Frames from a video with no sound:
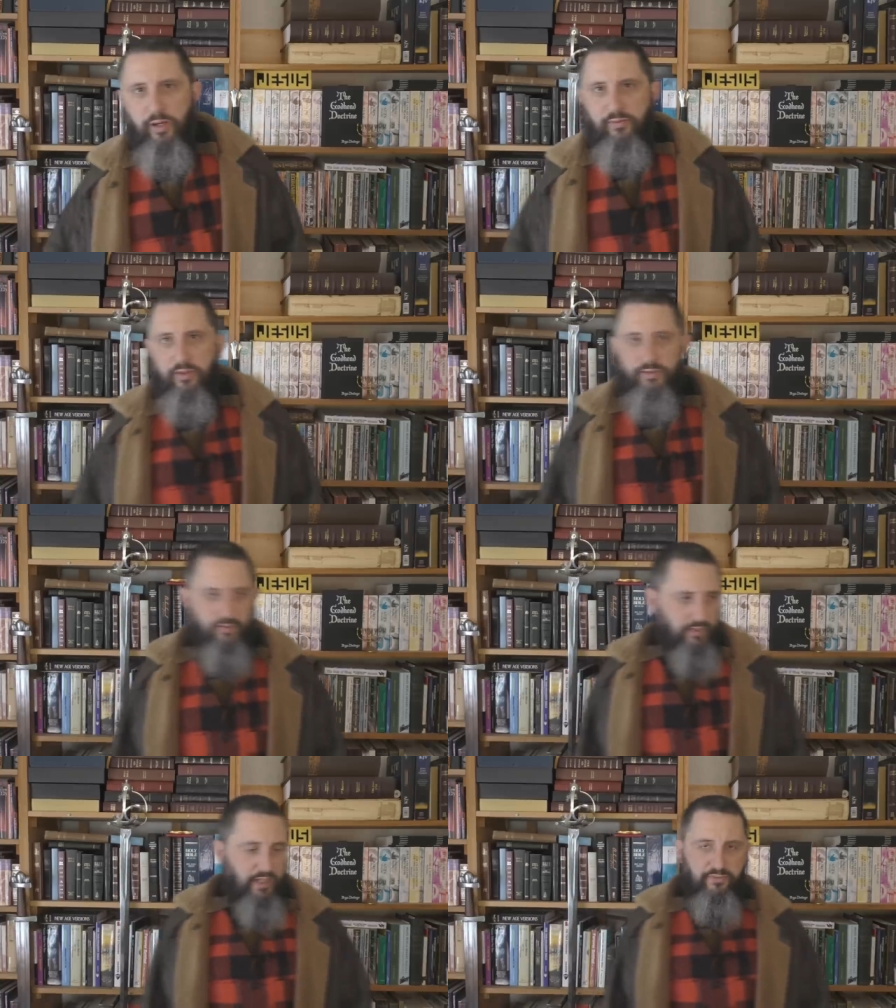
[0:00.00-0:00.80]
or whatever else.
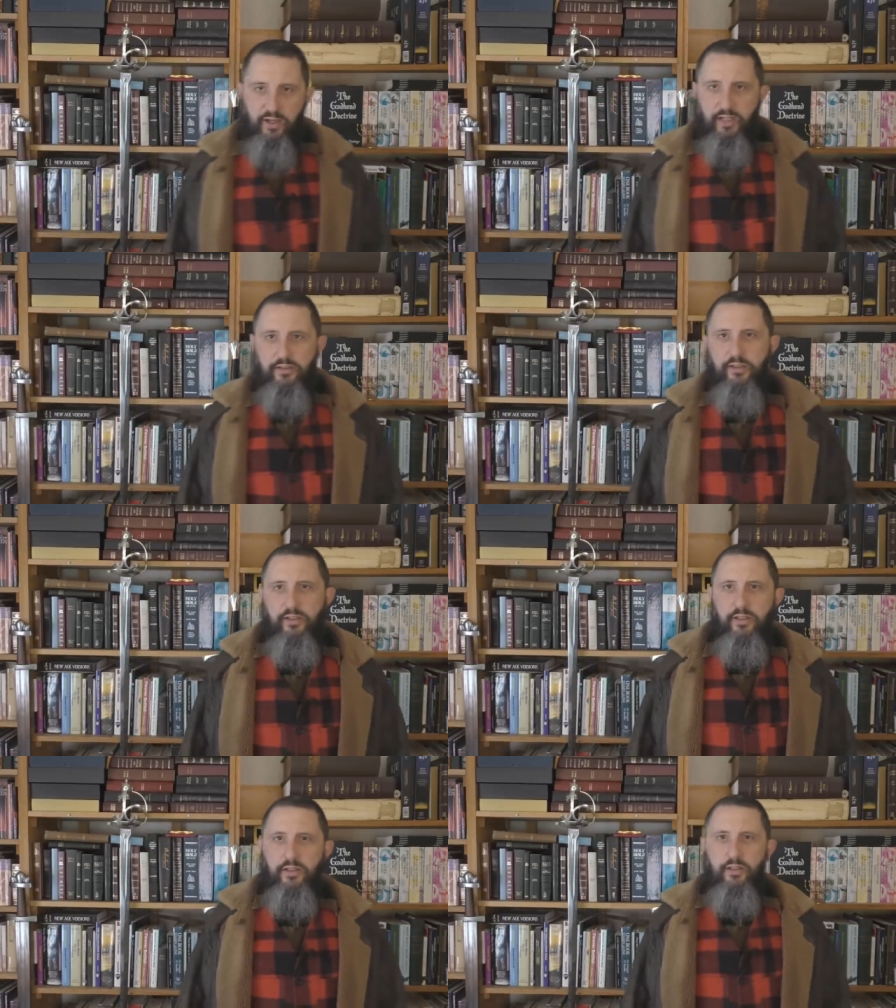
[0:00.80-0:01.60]
Okay, fine.
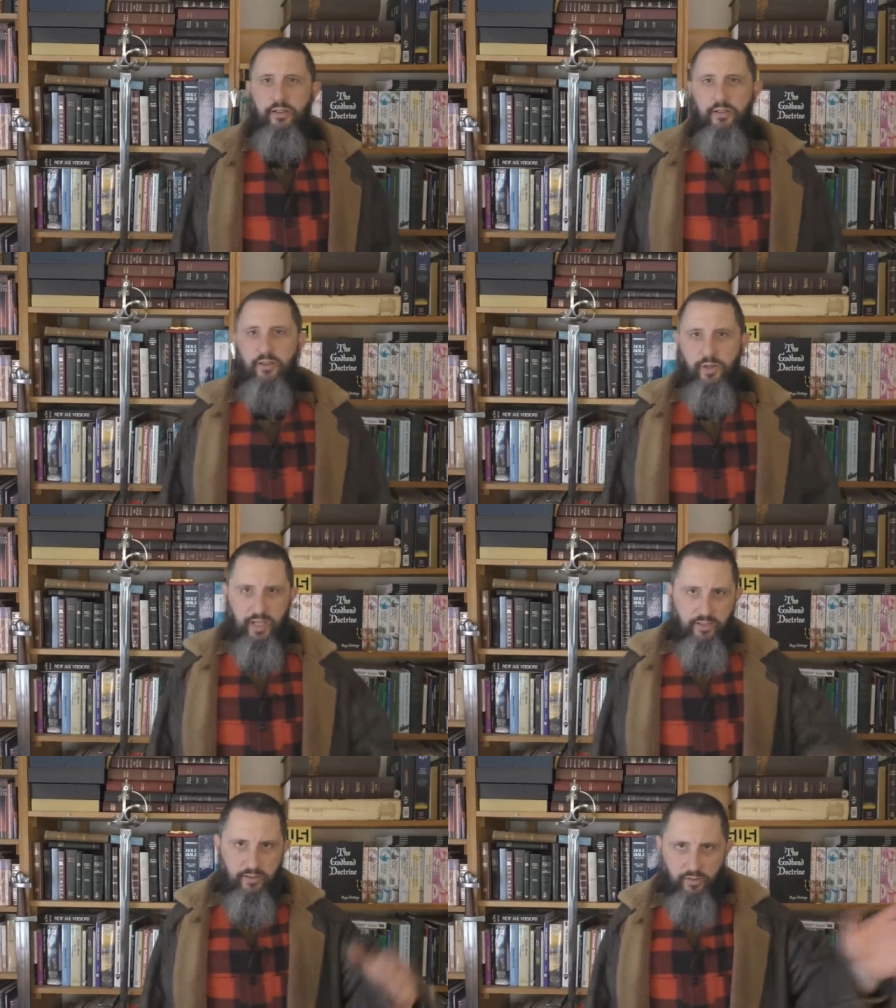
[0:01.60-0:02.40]
Go
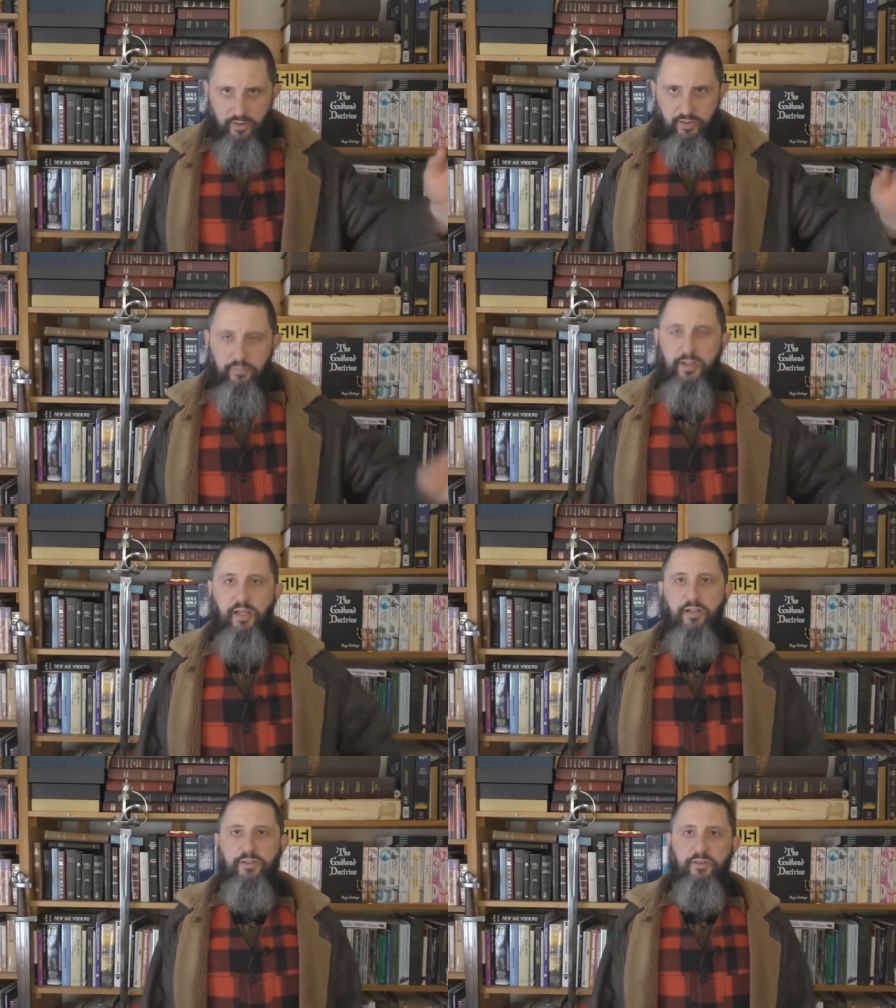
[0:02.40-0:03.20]
ahead. Go to somebody
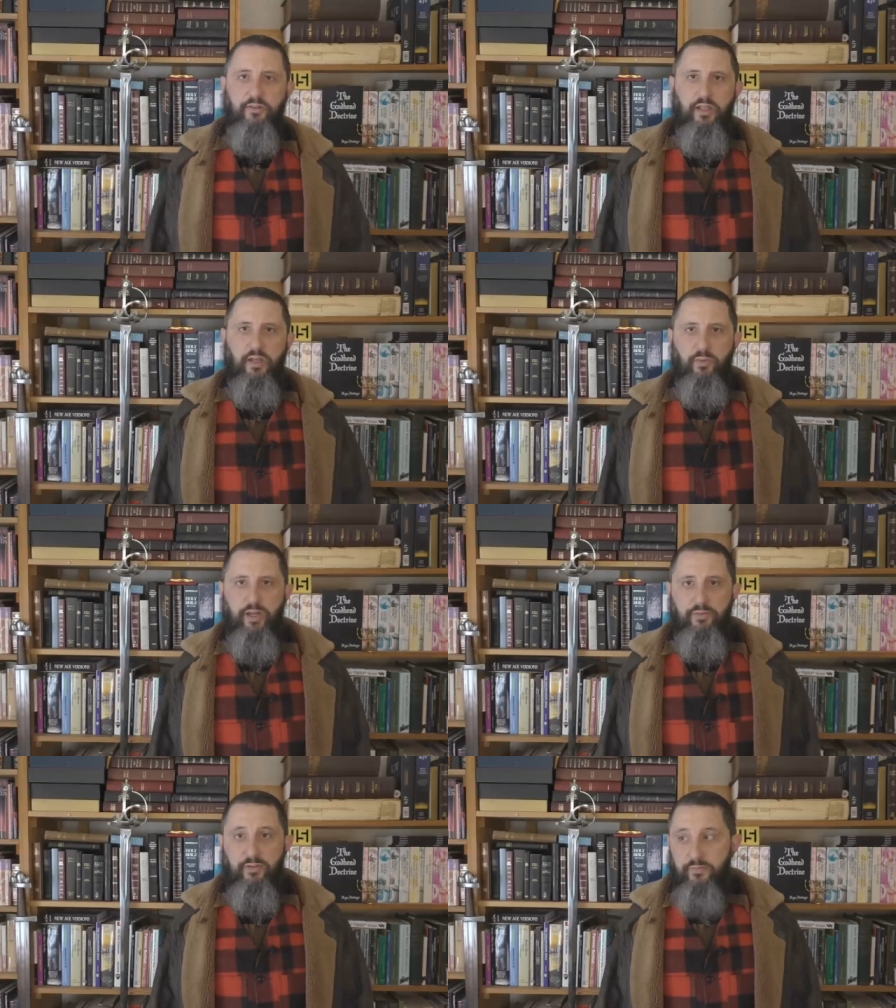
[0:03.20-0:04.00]
else and, and
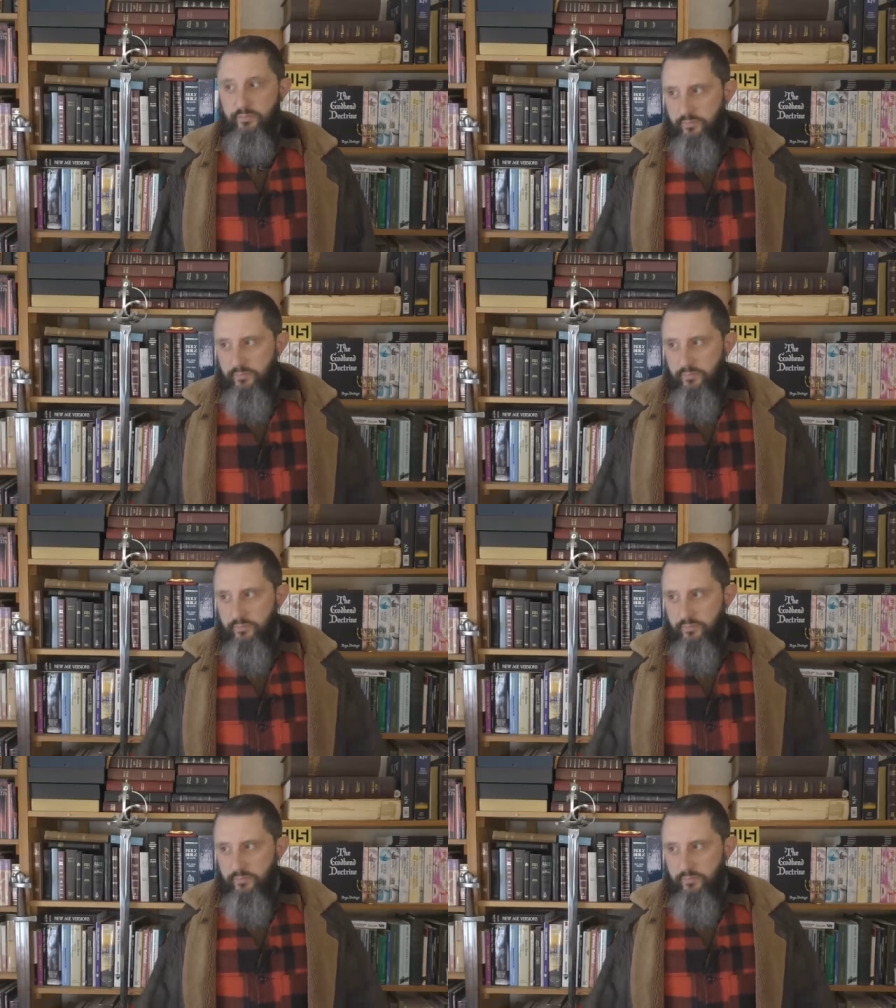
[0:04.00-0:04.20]
whatever.